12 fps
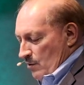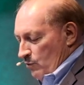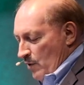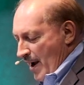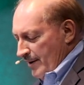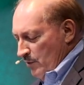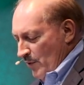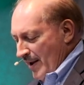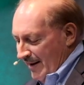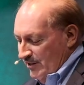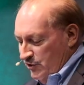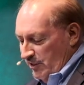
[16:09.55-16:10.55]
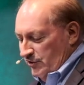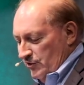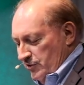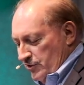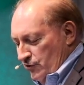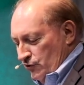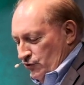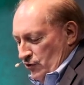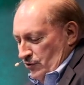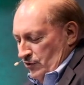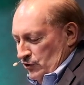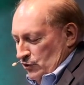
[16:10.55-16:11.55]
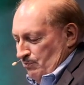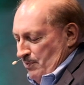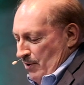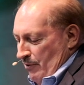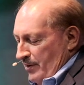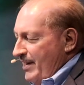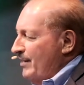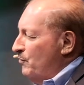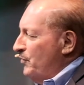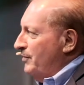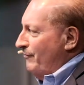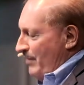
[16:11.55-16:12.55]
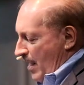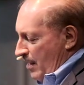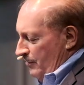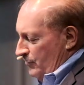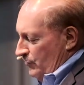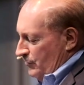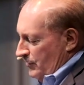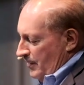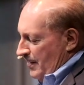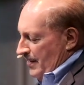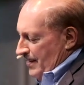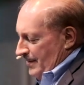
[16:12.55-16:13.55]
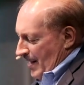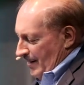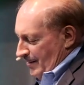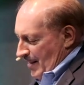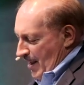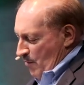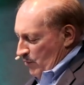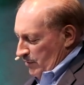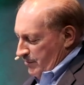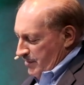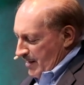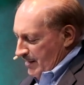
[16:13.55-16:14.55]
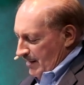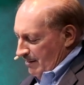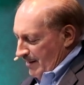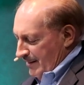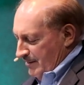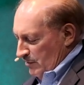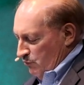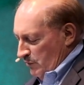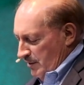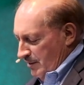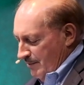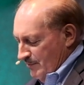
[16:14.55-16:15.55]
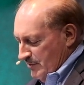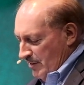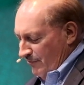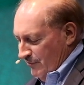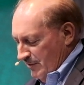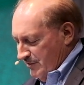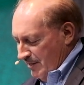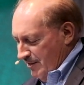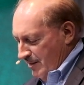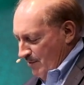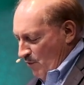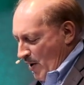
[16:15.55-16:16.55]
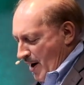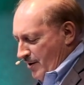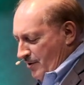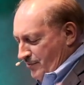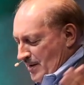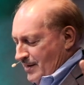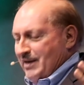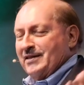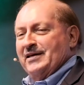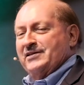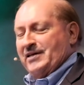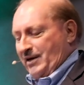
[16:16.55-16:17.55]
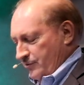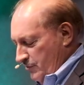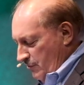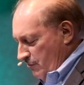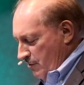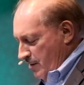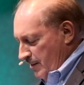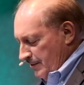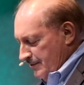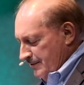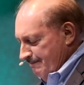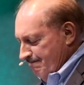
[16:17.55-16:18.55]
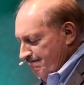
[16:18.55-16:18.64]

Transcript: Right away, Jesus understood in his spirit, he had a word of knowledge, you see, that they were thinking like this within themselves. And he said to them, why are you thinking these things in your hearts?